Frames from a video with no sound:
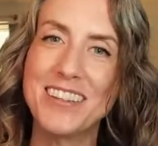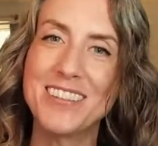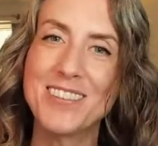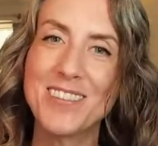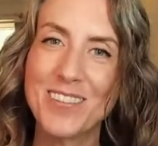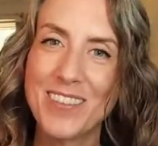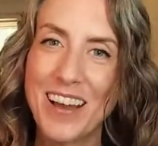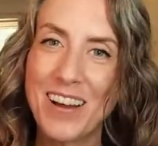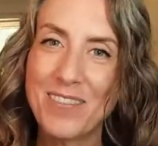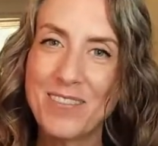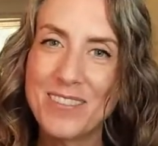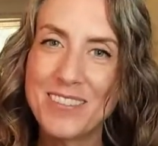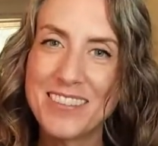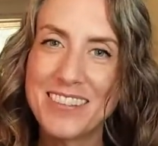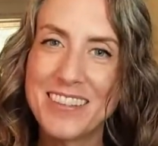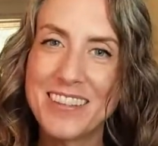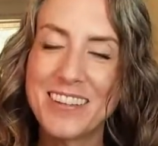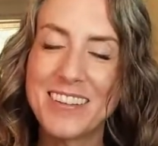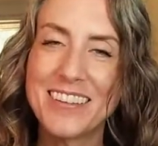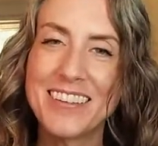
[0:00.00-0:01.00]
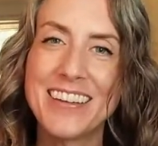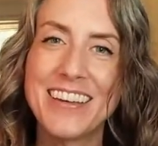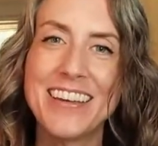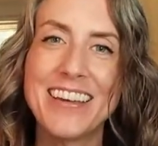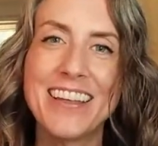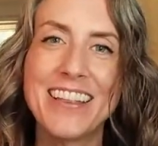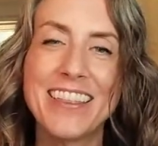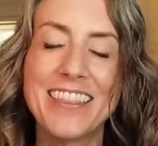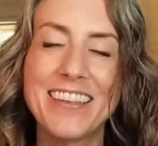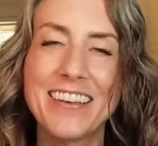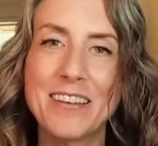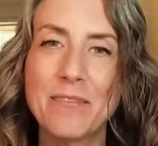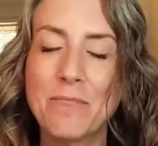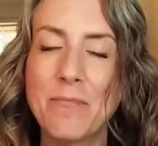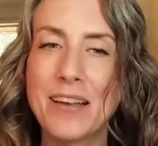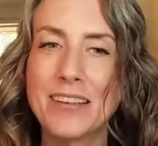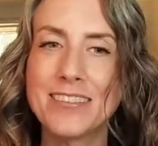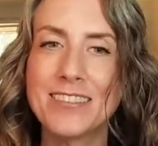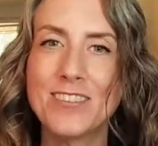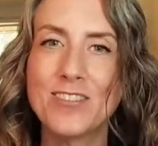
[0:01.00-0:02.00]
So that was the
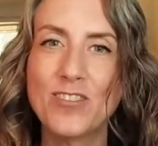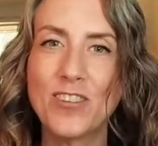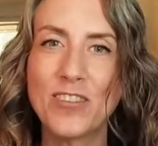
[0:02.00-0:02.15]
message